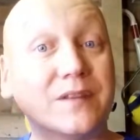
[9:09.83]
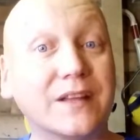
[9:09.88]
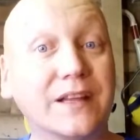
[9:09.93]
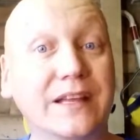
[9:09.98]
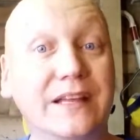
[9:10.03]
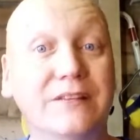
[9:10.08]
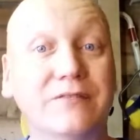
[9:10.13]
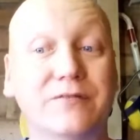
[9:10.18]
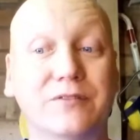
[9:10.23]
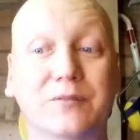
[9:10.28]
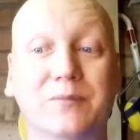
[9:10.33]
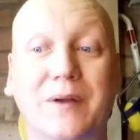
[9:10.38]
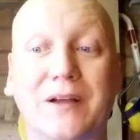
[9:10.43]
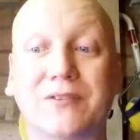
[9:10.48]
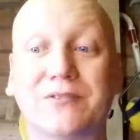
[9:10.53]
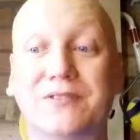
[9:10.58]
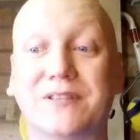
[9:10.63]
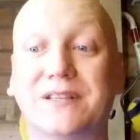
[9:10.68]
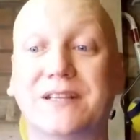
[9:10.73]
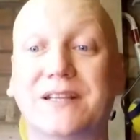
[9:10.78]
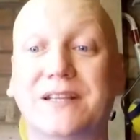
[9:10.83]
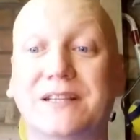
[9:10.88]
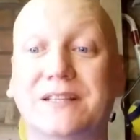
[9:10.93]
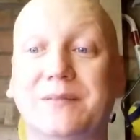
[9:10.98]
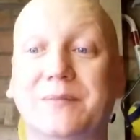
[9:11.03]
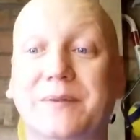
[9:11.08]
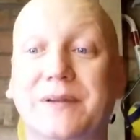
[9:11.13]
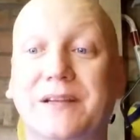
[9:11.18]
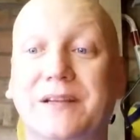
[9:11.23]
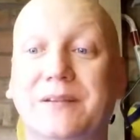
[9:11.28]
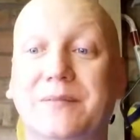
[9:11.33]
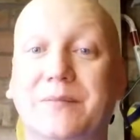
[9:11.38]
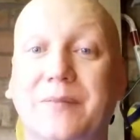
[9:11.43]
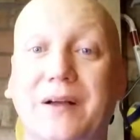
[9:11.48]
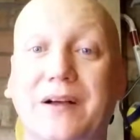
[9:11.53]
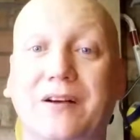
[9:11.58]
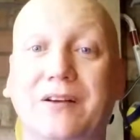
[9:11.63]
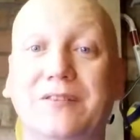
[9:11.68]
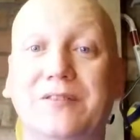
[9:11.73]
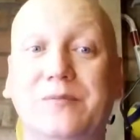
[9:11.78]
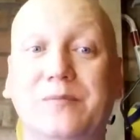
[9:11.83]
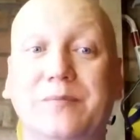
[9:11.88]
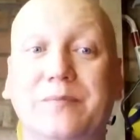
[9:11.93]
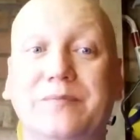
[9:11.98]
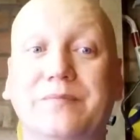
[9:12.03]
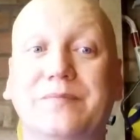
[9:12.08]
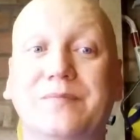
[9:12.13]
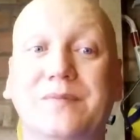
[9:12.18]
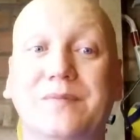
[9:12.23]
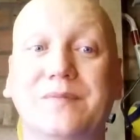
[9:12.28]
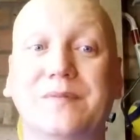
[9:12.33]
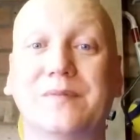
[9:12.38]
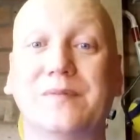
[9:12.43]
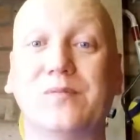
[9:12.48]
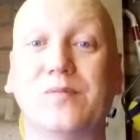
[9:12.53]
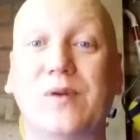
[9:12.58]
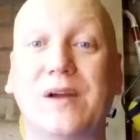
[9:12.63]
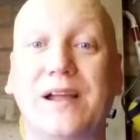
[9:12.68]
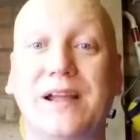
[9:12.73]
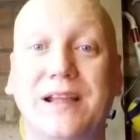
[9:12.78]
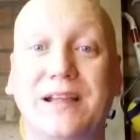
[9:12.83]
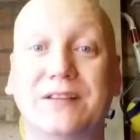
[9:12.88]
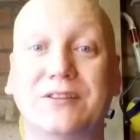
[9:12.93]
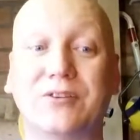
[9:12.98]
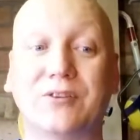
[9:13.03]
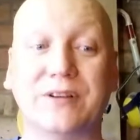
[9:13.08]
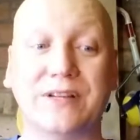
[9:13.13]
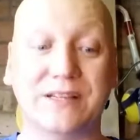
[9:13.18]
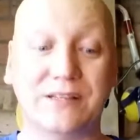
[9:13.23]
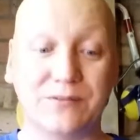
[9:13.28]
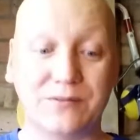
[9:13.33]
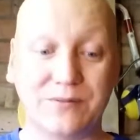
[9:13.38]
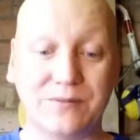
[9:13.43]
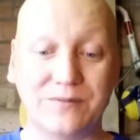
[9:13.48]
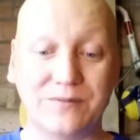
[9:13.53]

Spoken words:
Keith had posted his part and where he'd got his